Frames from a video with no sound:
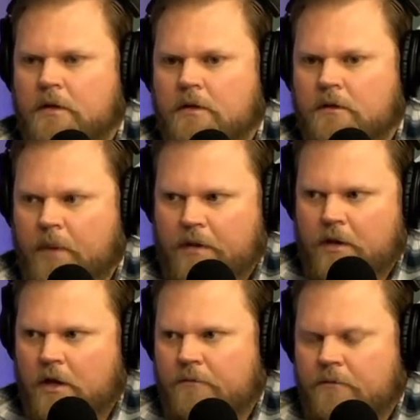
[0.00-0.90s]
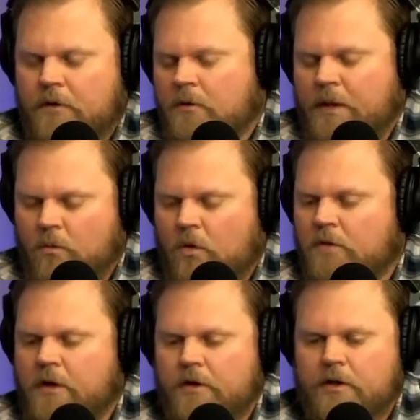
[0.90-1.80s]
who made the God who made the
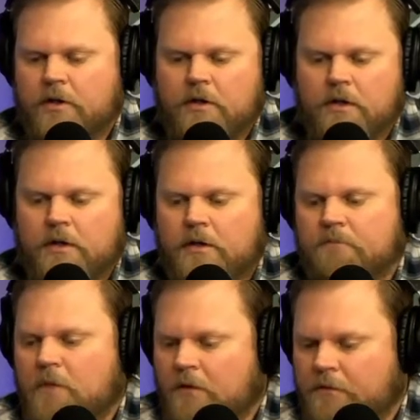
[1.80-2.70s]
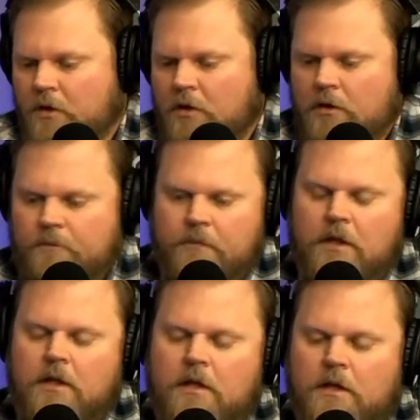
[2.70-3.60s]
world very good, a fall,
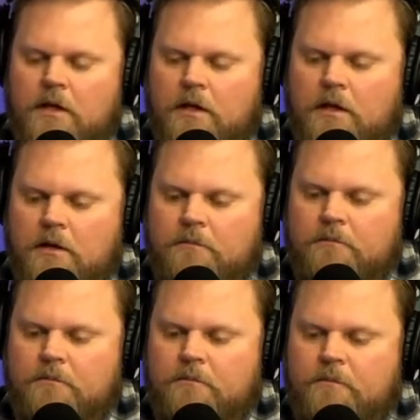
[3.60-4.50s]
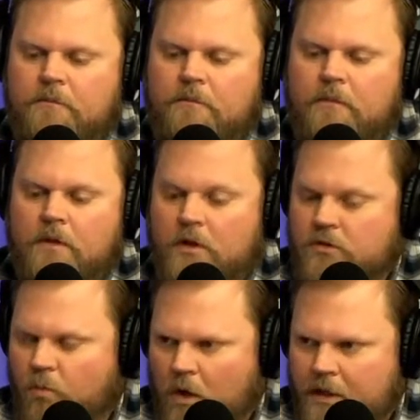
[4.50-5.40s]
um, there's
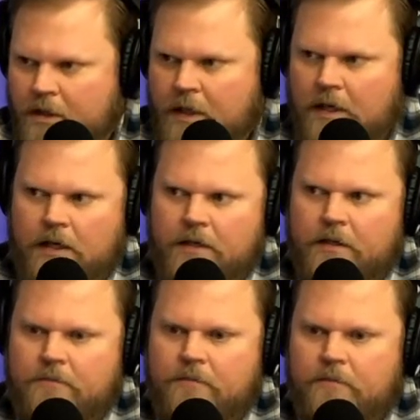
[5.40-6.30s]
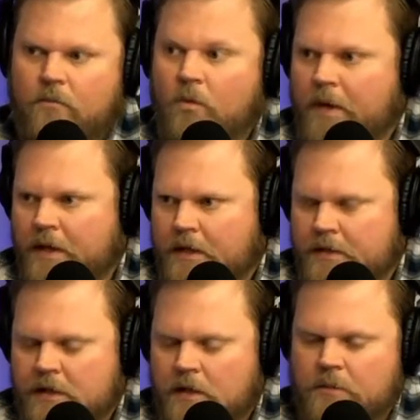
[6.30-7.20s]
one God, we're made in
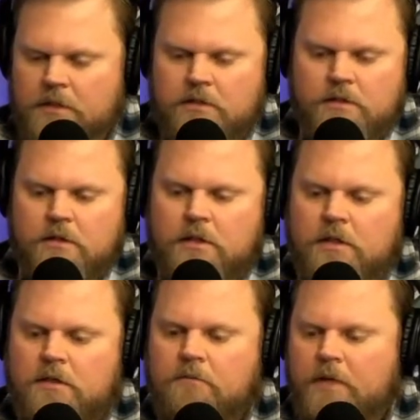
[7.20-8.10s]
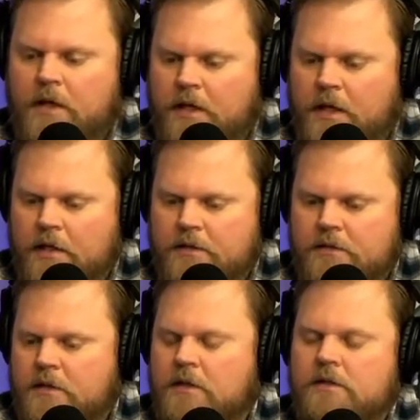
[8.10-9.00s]
his image, and he has
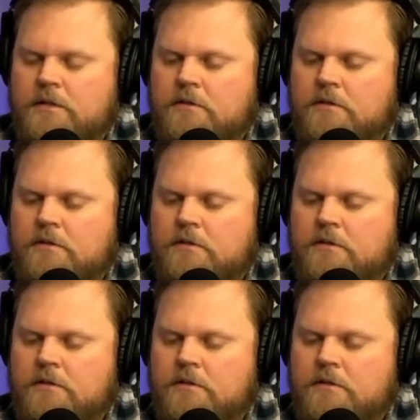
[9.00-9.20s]
these